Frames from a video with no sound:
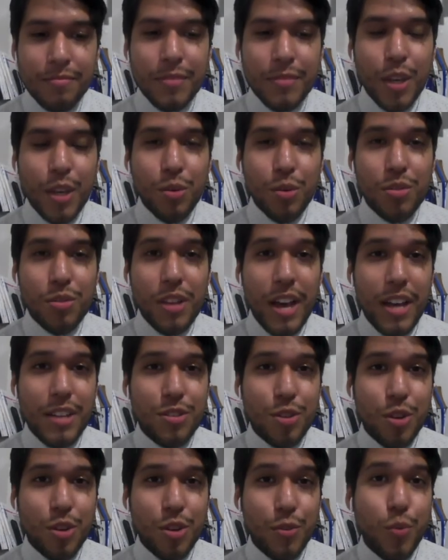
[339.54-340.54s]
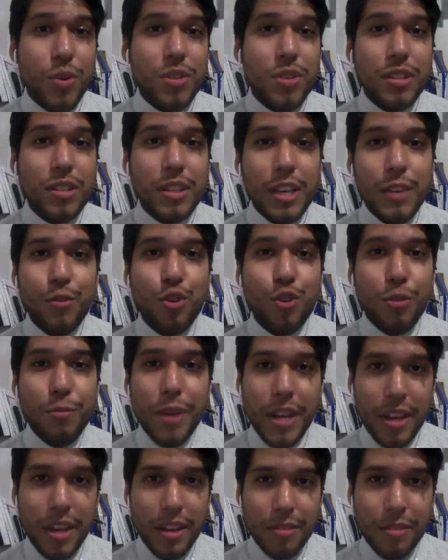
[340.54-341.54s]
it will ask you if you want to leave your
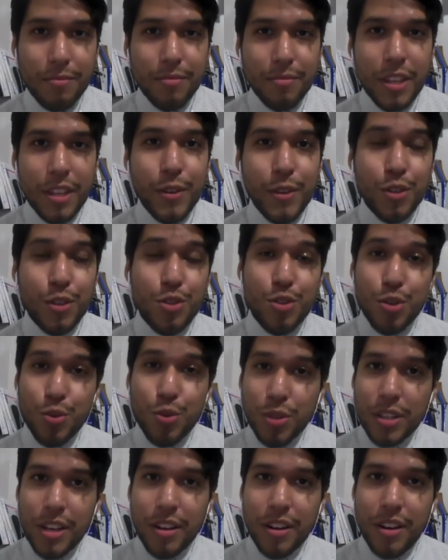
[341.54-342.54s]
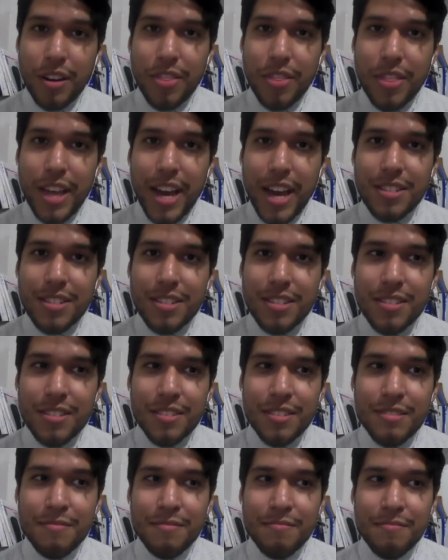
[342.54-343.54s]
meeting. If you do click on that,
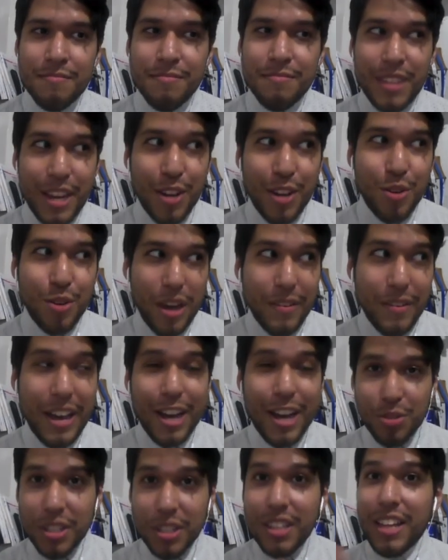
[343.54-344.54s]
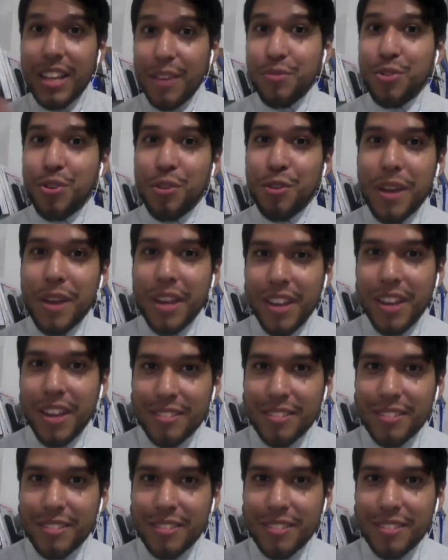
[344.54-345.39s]
then you have actually left your meeting.